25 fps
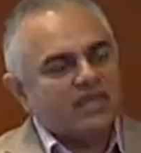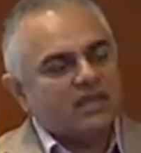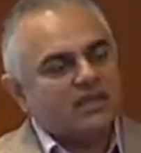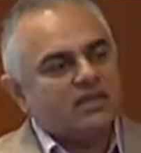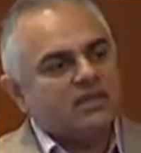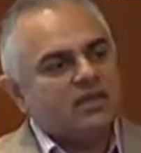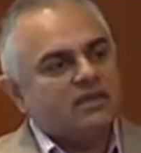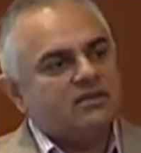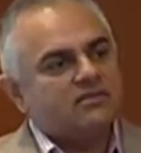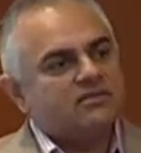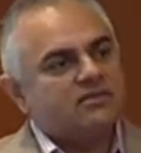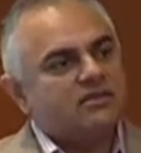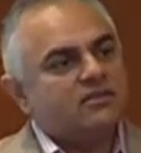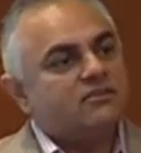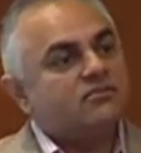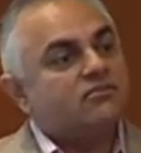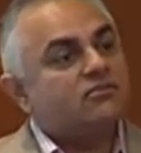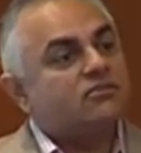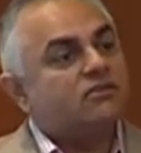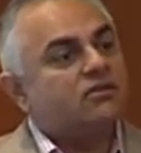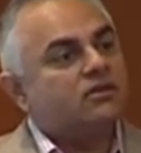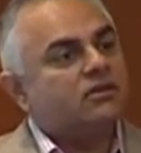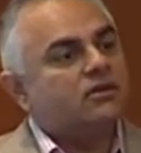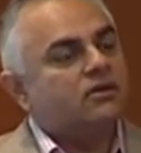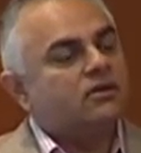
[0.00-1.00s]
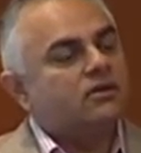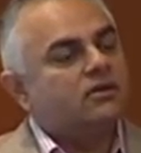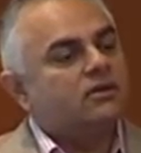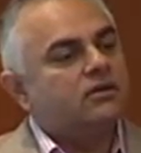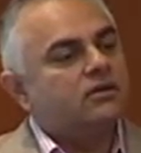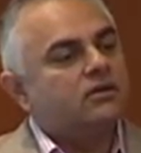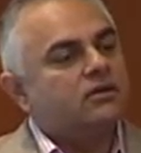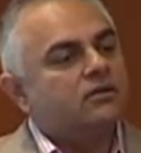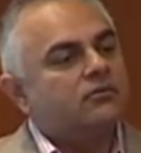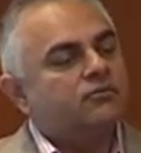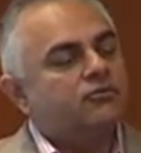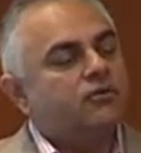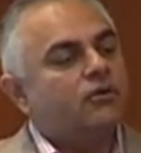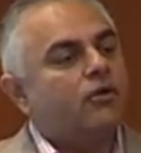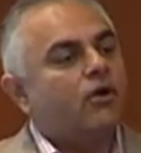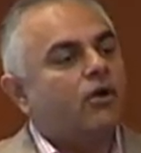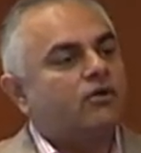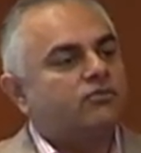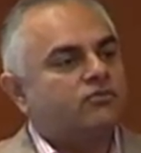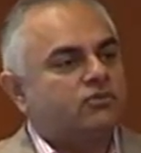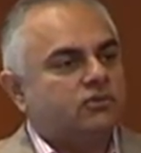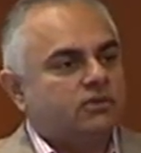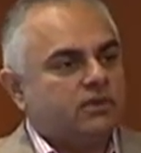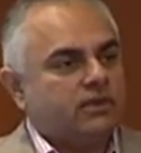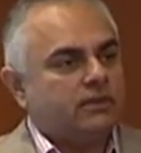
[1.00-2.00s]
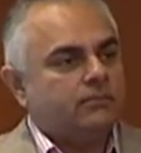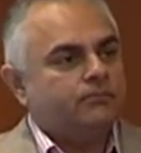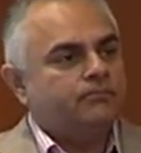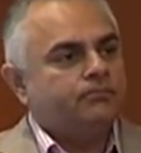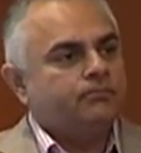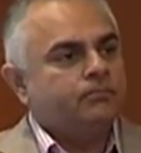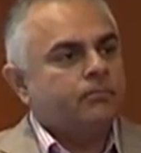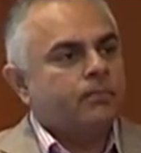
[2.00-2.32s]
think it's fluoxetine.